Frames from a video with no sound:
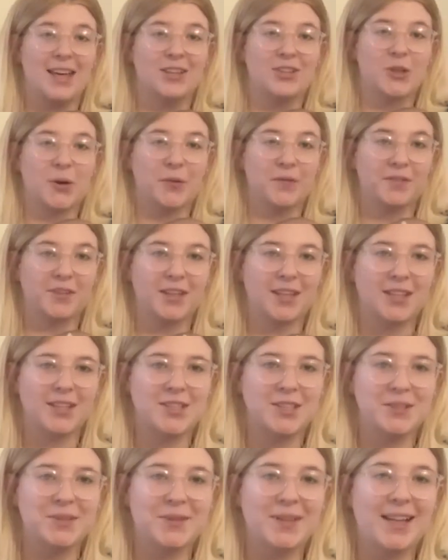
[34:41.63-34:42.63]
Don't forget
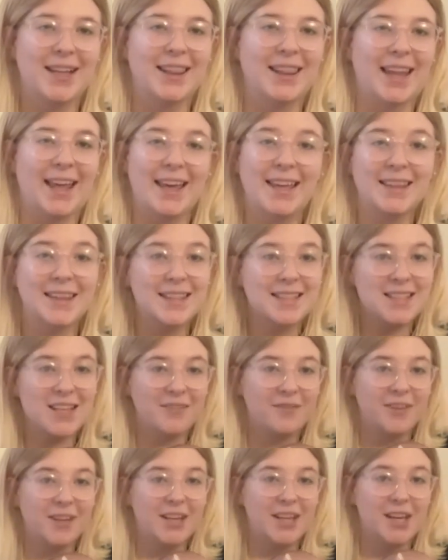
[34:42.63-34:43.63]
to like this
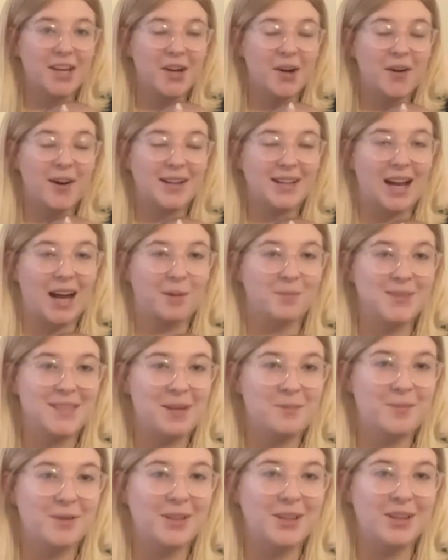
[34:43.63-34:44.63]
video, comment
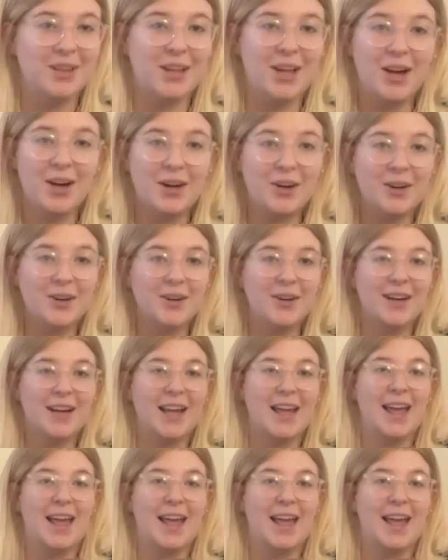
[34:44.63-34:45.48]
down below,